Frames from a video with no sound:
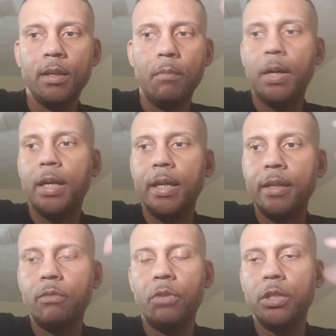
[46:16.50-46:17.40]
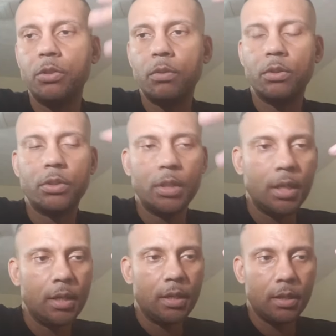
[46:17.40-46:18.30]
But individuals,
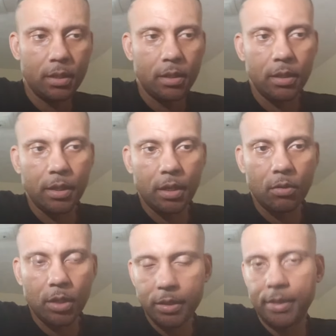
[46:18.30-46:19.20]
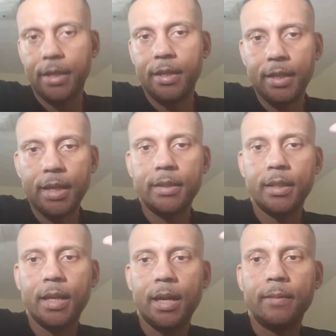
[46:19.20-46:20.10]
you know, they connect to
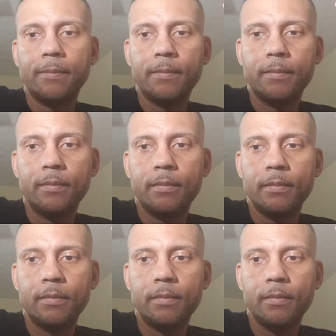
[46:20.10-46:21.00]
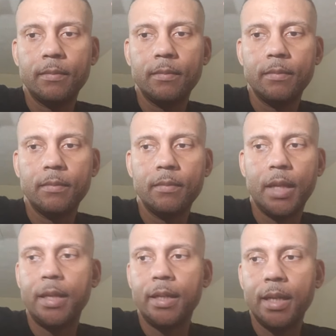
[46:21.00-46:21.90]
that.
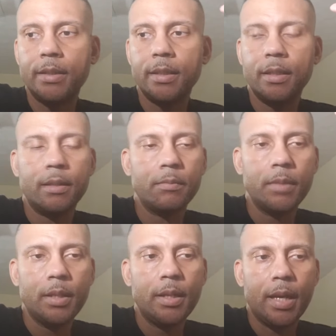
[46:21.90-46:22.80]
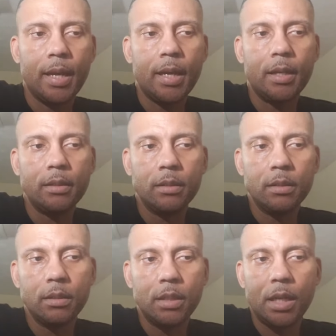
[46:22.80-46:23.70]
They connect to them and
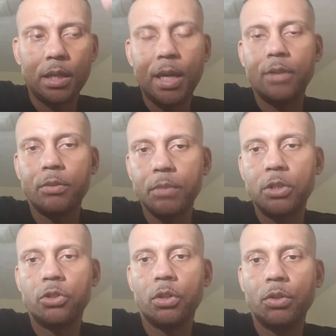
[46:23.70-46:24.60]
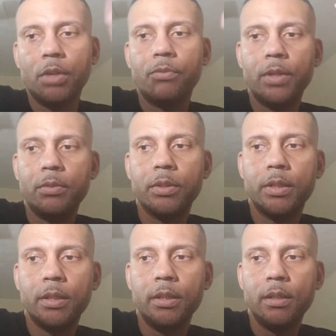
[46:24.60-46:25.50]
they allow them to control their
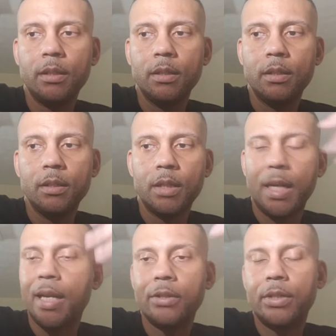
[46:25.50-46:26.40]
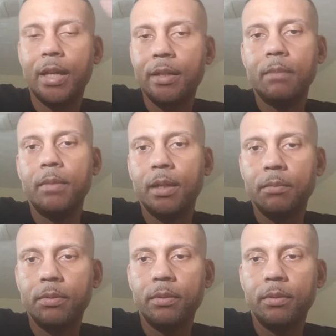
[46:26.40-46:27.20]
frequency. And they're setting them up,